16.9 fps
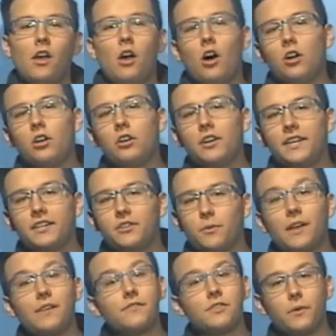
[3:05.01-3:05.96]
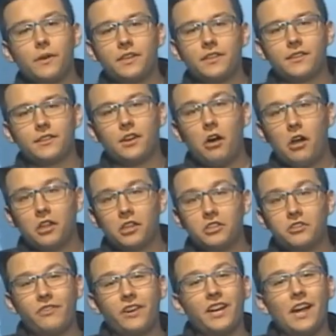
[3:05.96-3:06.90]
All grade 12s going to the
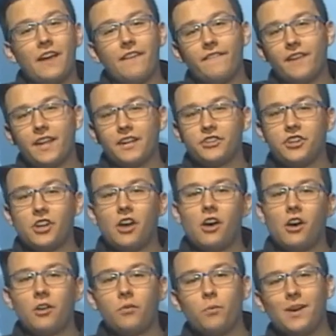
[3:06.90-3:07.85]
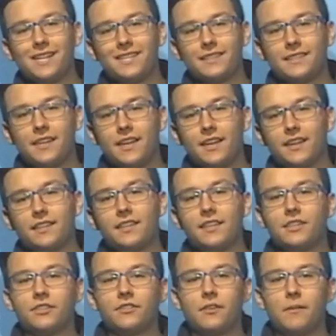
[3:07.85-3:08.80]
college fair at Fanshawe on Wednesday
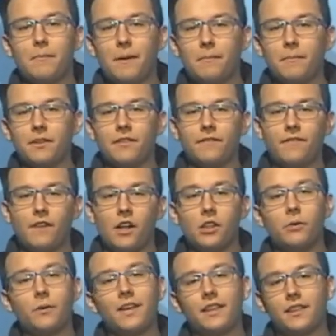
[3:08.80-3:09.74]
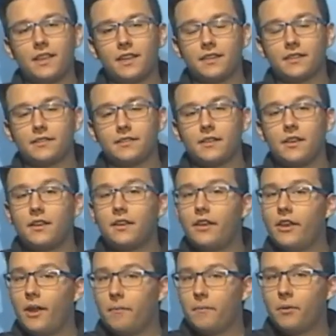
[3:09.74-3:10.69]
need to remember the following things.
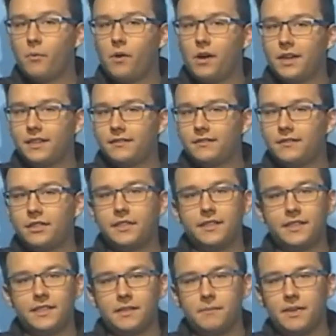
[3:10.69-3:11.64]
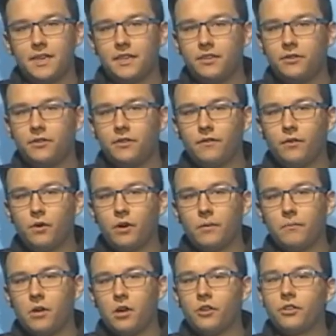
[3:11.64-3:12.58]
Number one, you need to be in
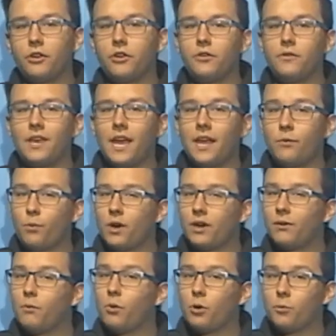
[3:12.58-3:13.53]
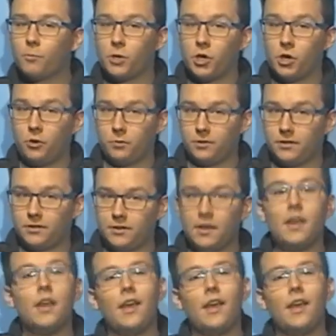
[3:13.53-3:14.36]
uniform, although you can wear a warm coat.